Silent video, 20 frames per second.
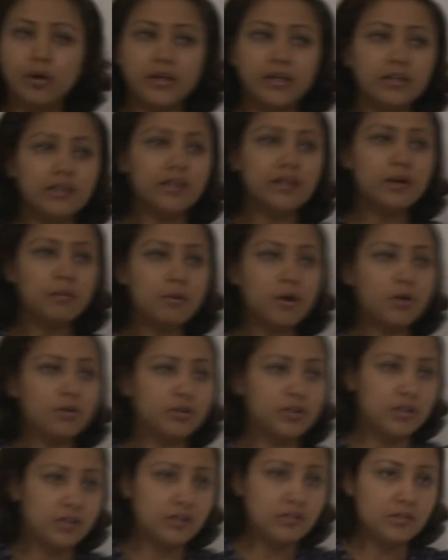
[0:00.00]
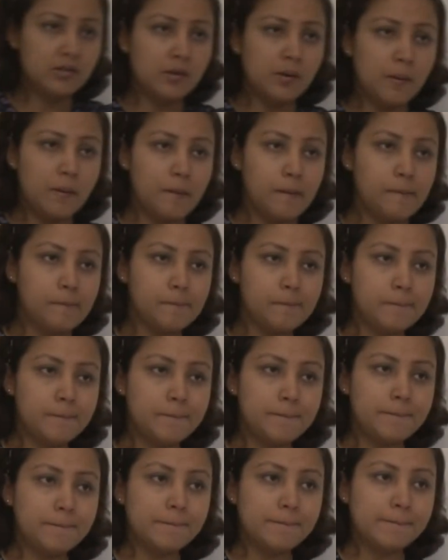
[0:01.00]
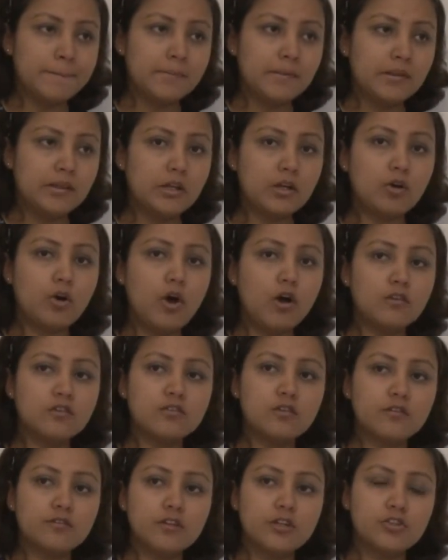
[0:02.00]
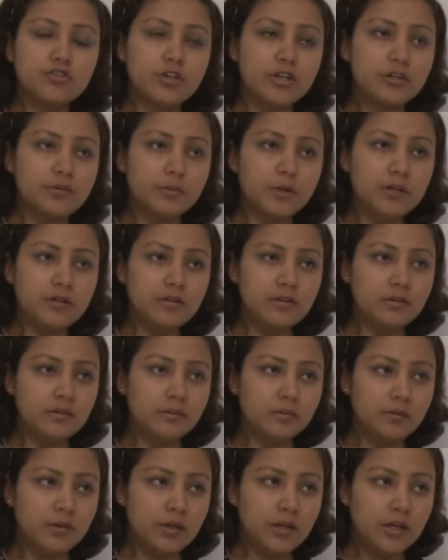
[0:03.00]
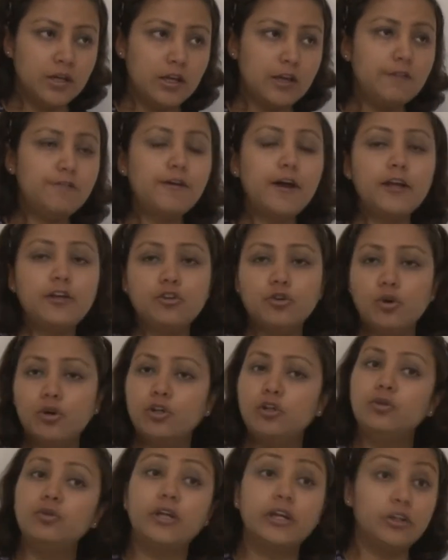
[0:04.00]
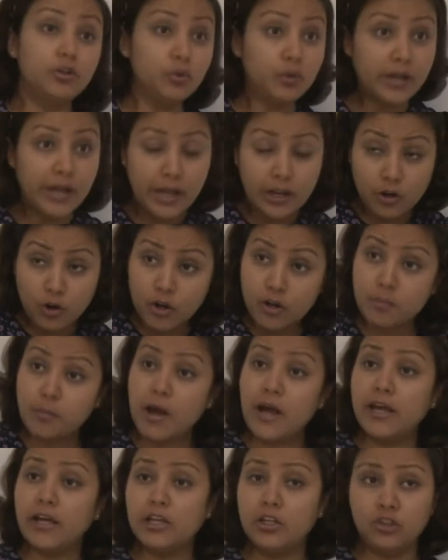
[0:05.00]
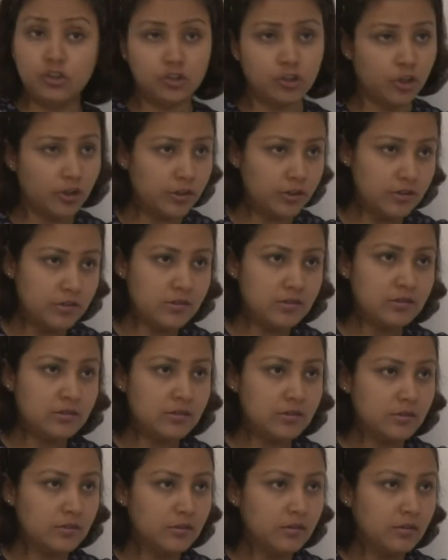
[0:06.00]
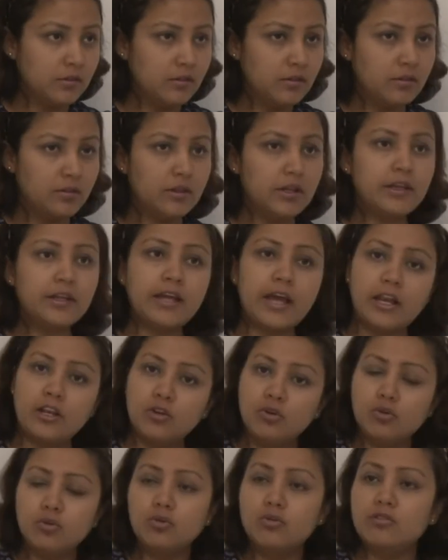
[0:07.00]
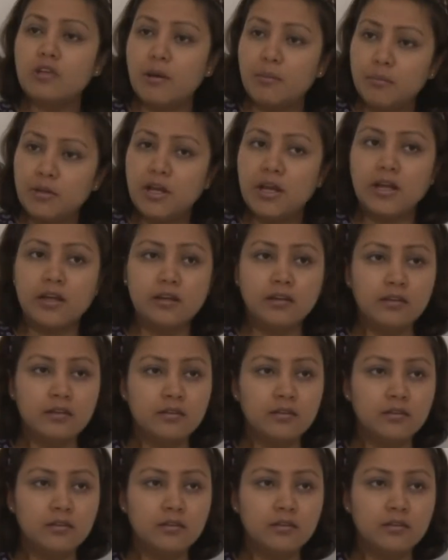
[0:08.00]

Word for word: anything about this? The cost of the treatment? If I told you that you cannot buy insurance, then can you do something